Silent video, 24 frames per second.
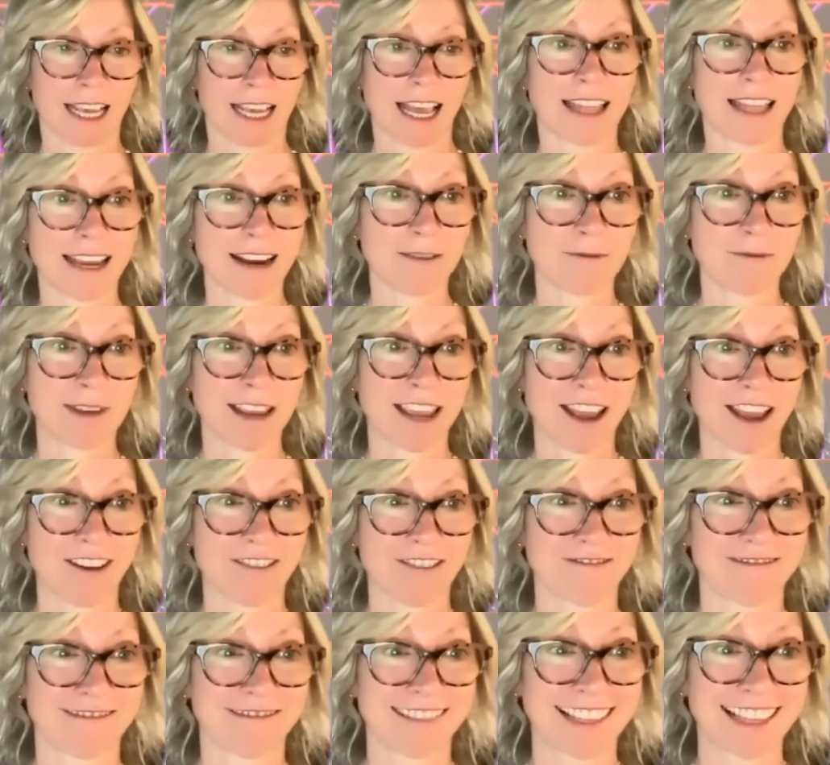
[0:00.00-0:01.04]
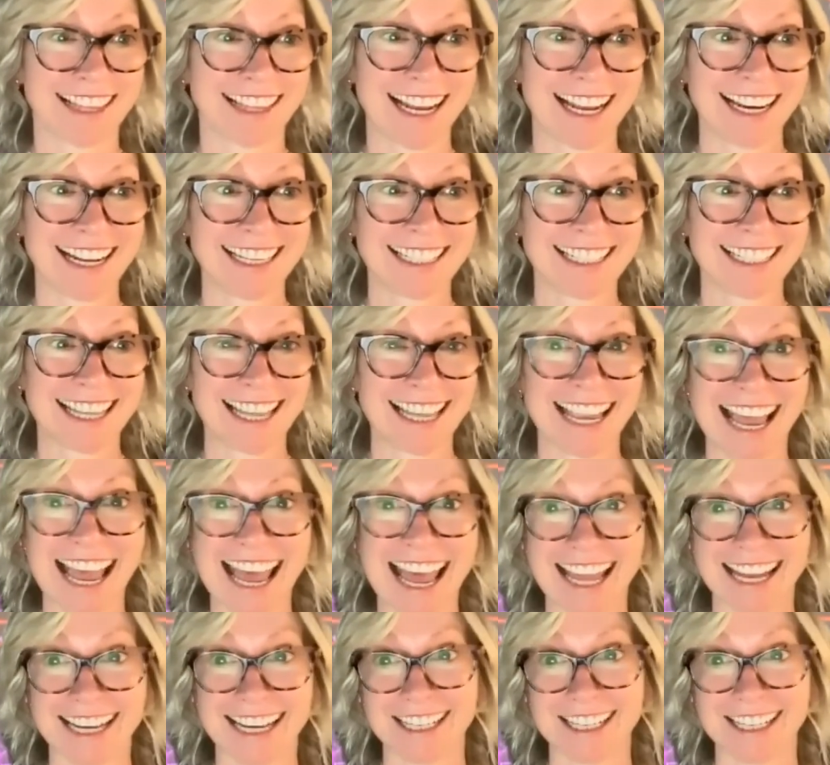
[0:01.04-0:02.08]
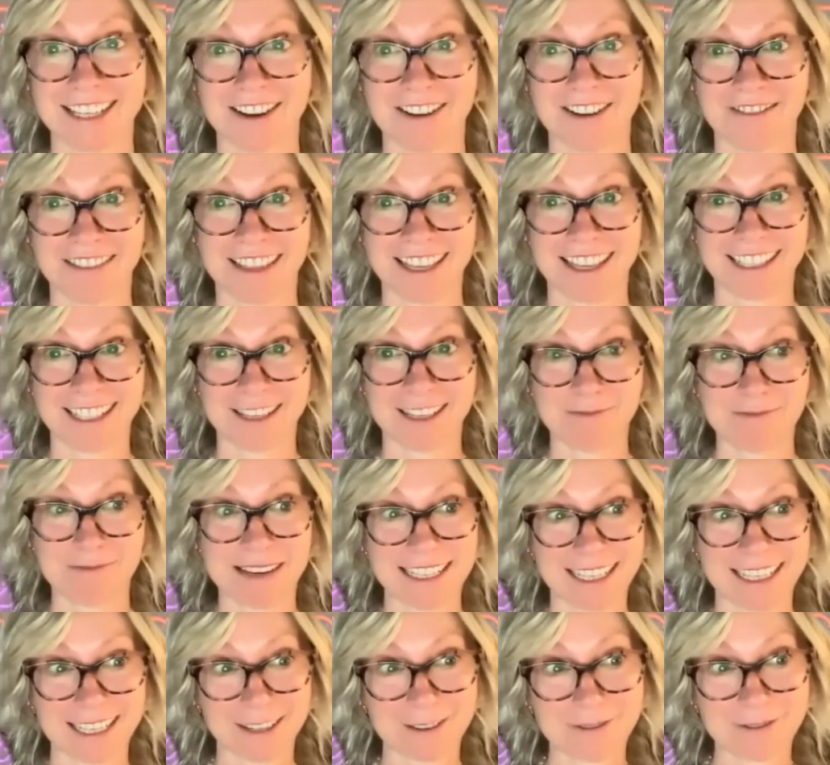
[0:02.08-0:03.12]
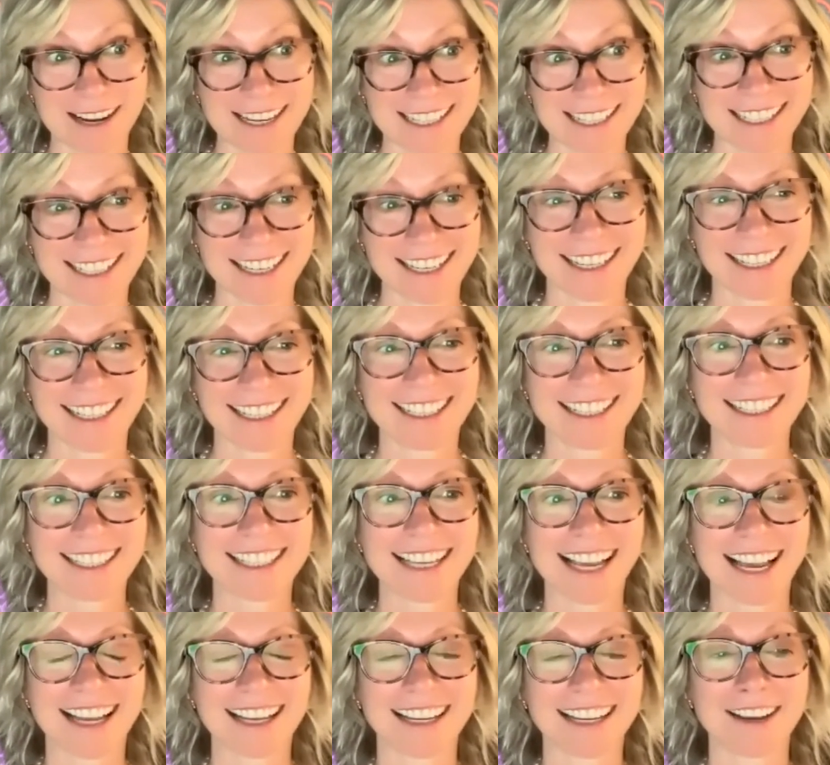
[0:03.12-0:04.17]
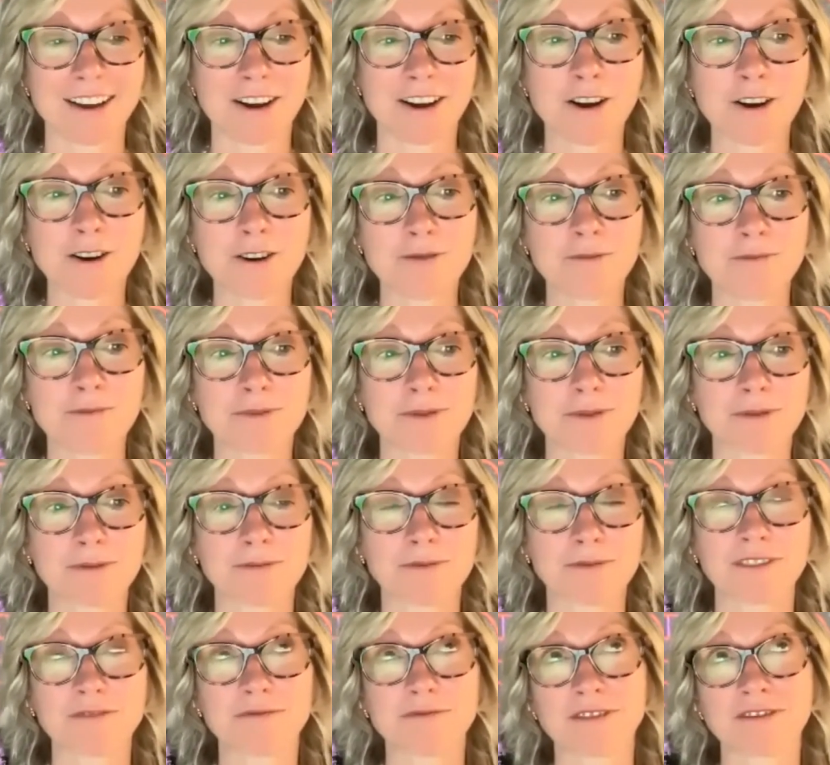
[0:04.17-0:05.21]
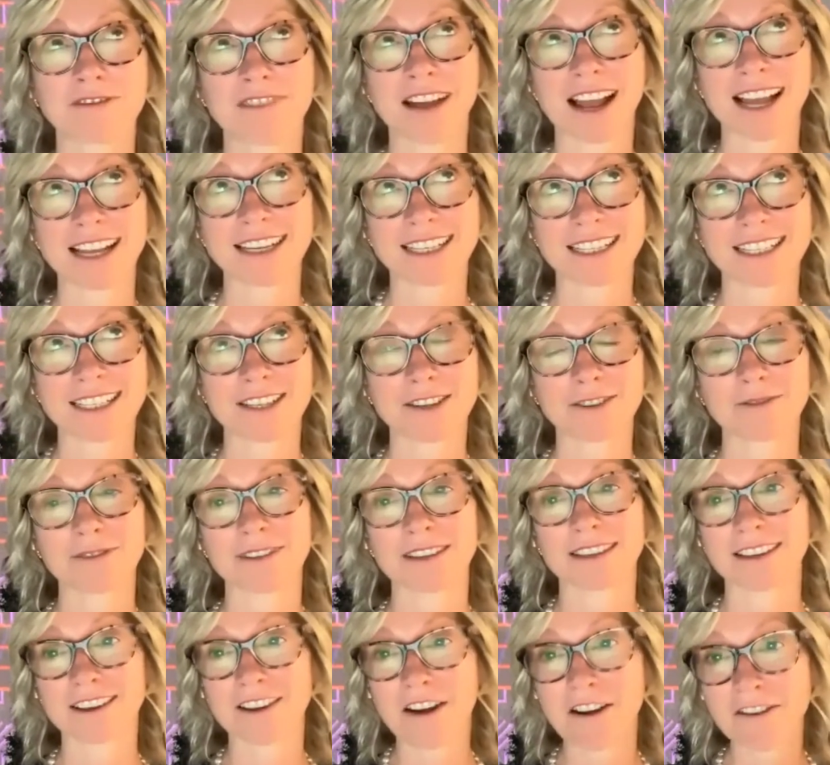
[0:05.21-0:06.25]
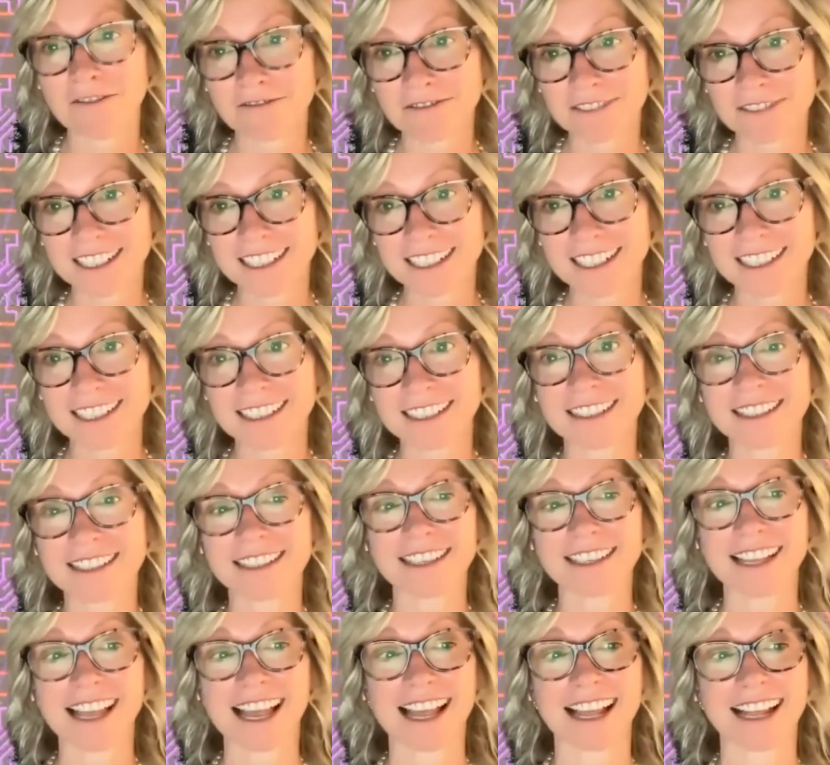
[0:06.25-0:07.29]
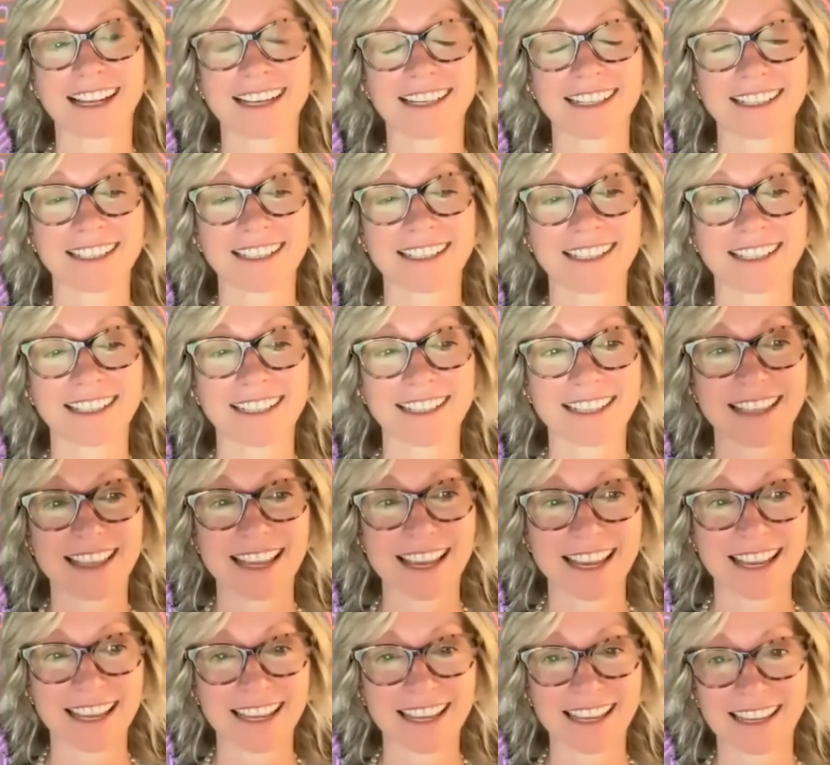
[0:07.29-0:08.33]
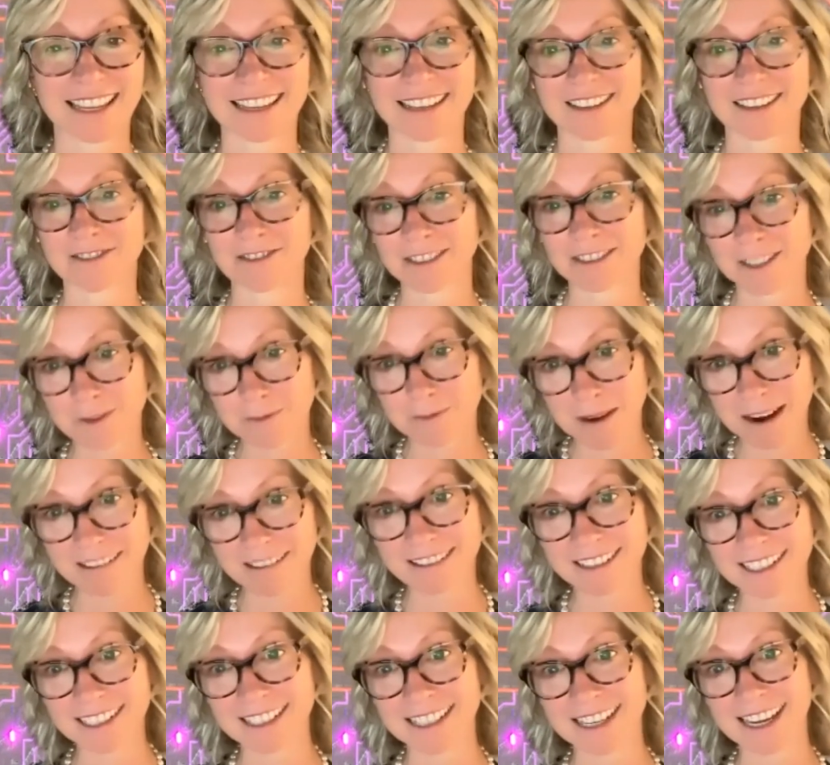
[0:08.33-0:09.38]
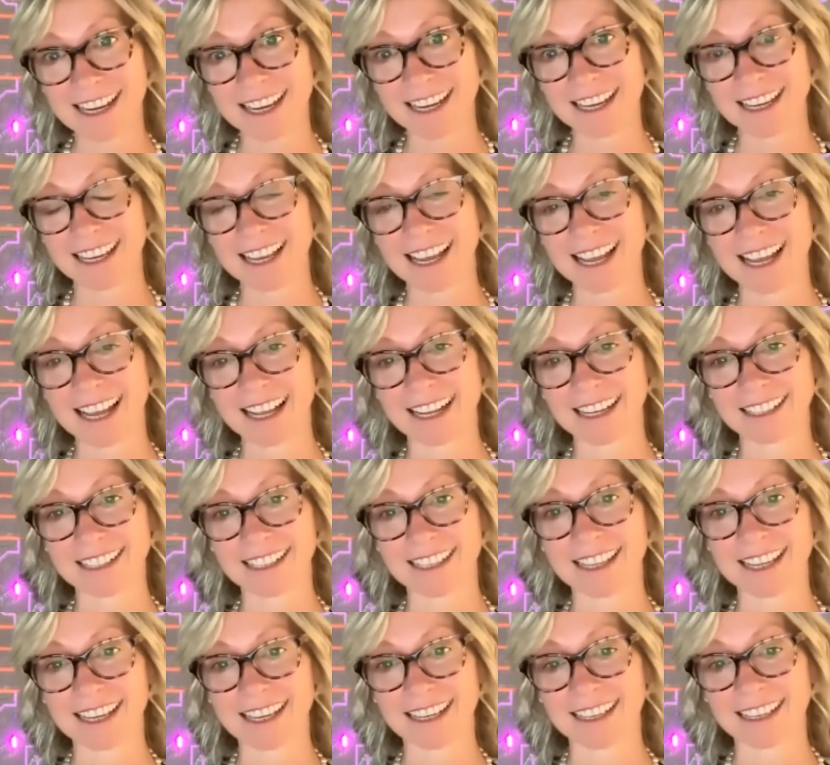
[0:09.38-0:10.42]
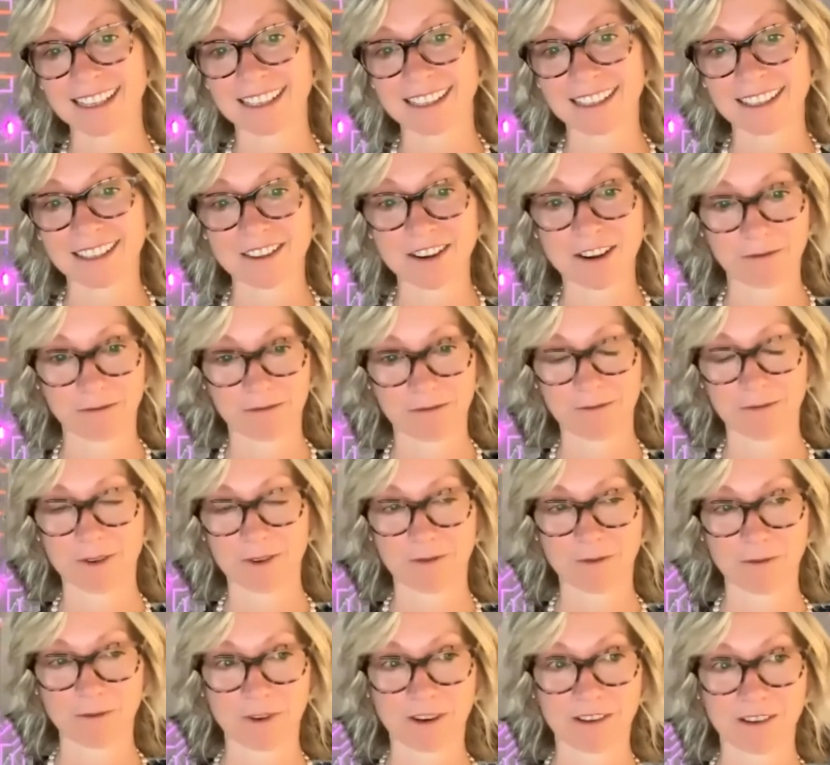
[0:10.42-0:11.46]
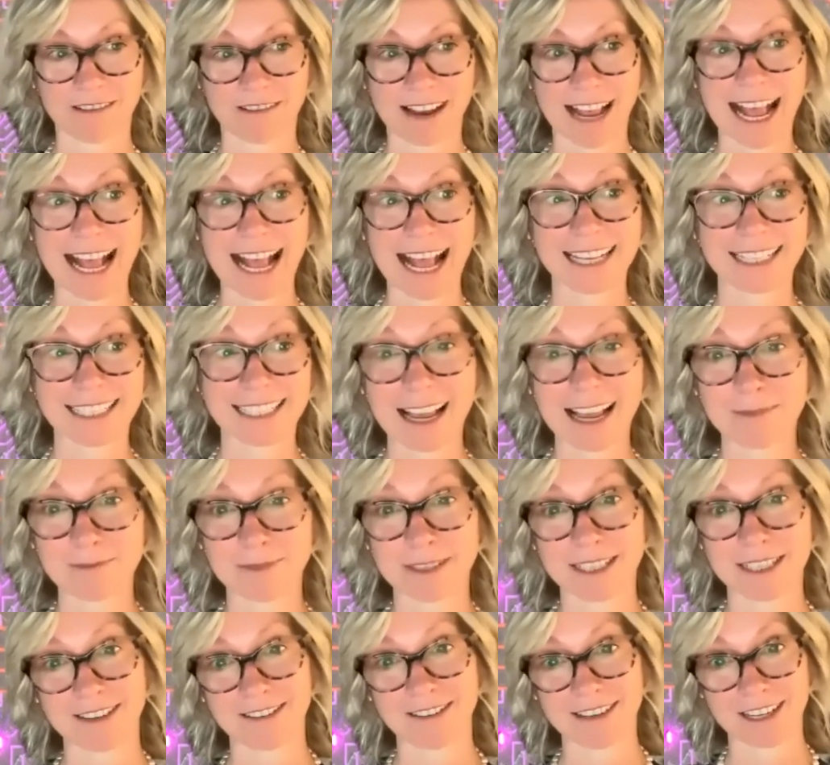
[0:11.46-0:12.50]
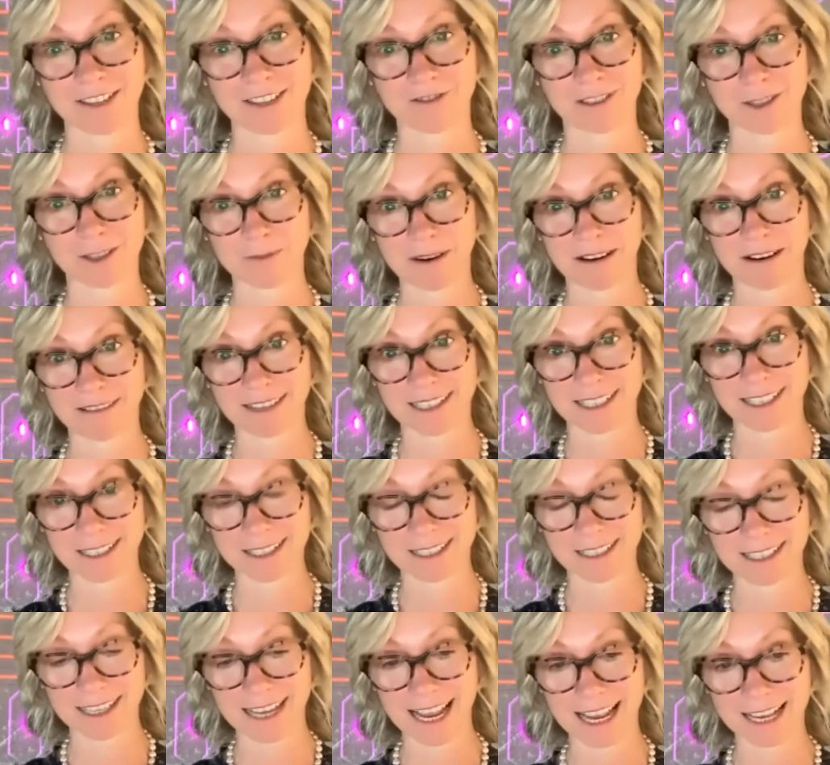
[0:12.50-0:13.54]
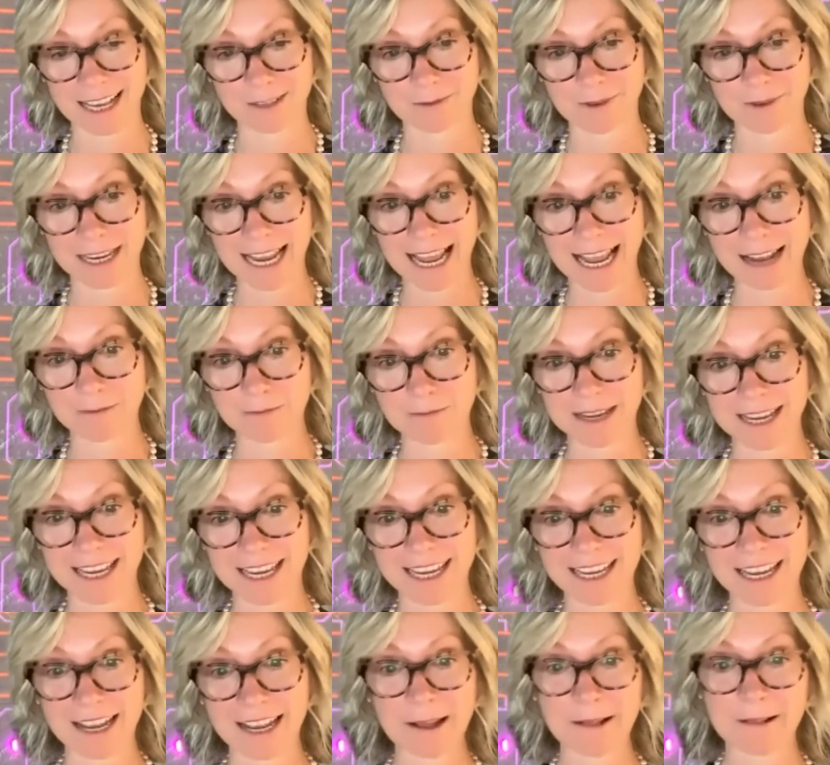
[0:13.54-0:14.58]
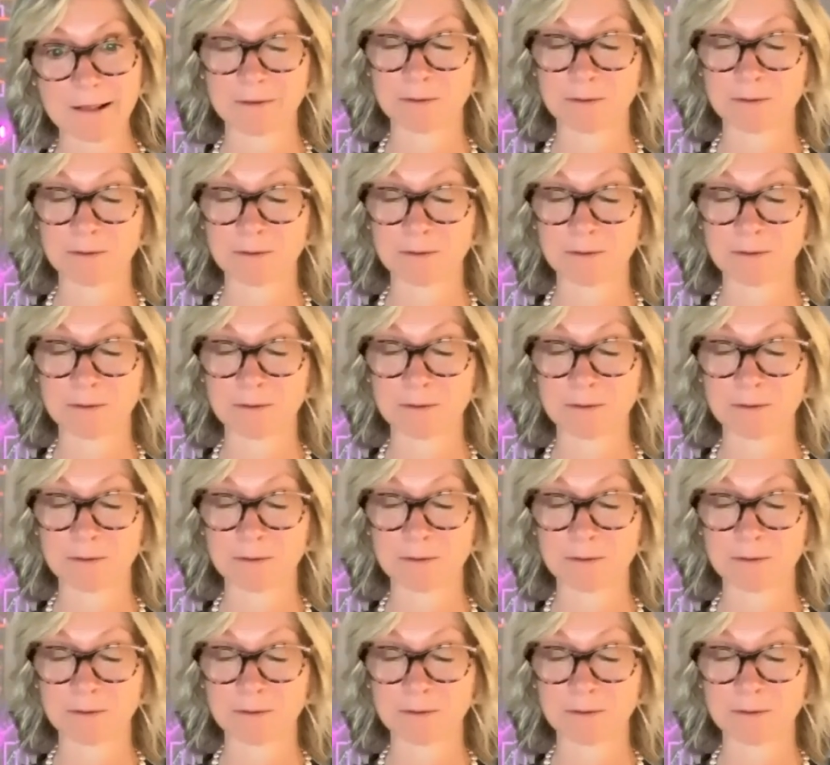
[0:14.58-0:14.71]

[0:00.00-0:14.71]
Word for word: And there we go. That is the end of the submitted questions. I hope we've provided you with the confidence and the transparency and the, you know, we're, we're as absolutely transparent as, as we can be.